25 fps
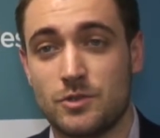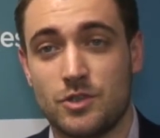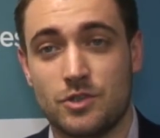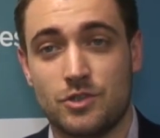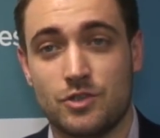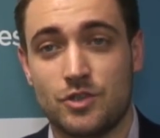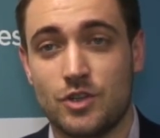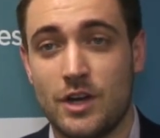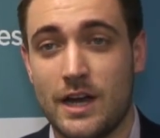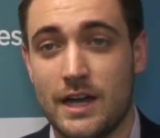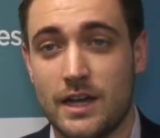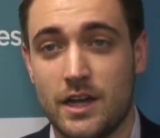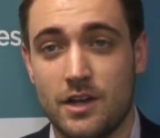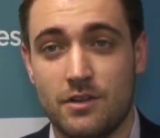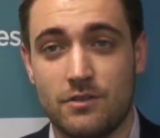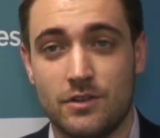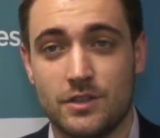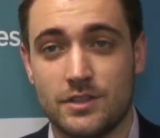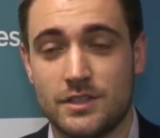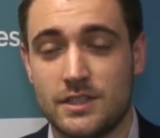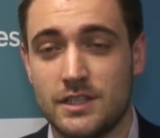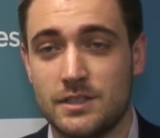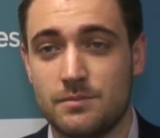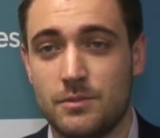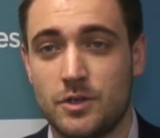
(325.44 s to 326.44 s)
track
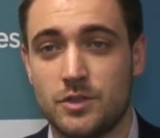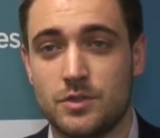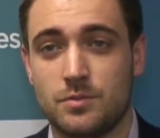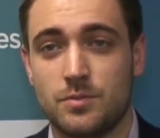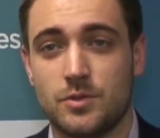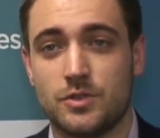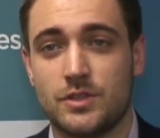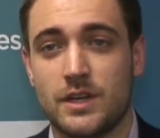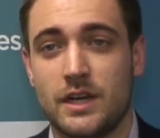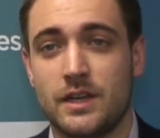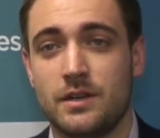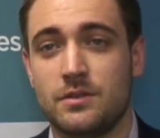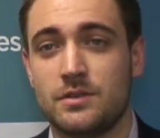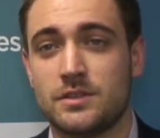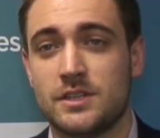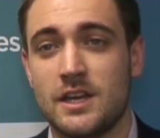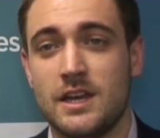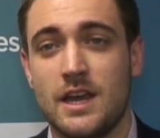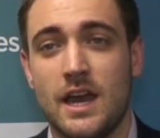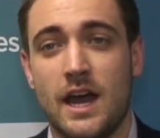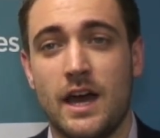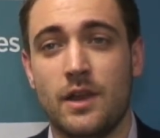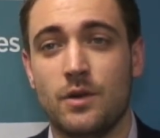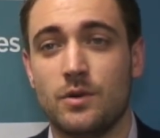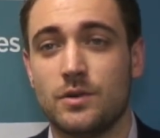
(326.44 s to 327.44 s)
across these multiple channels,
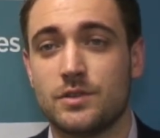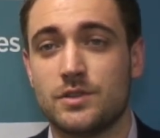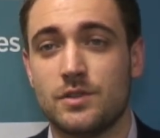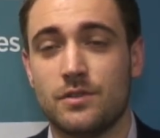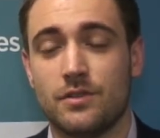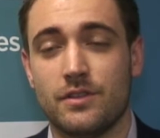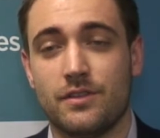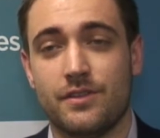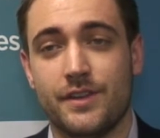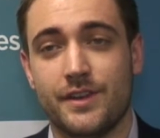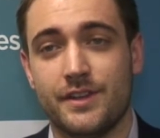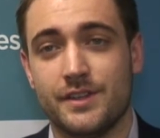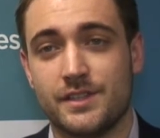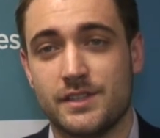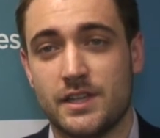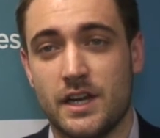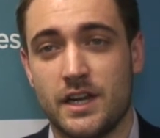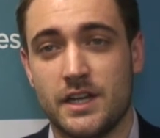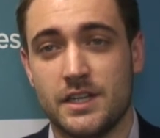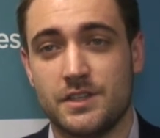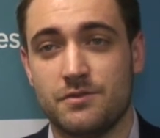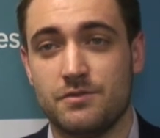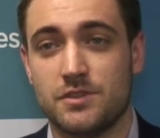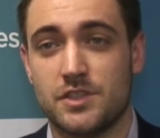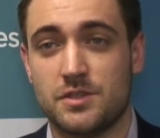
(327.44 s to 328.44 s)
and also that the
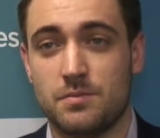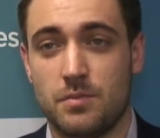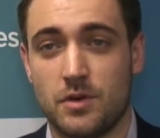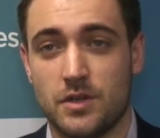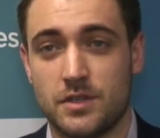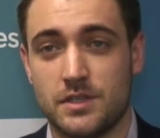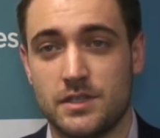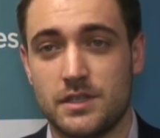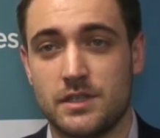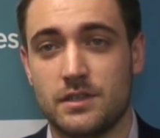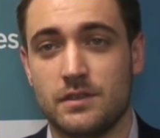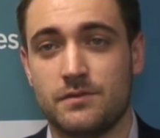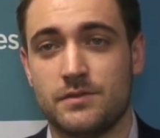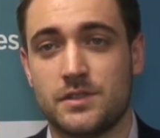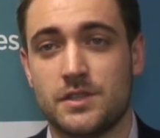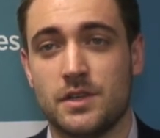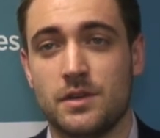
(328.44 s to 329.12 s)
designs are responsive.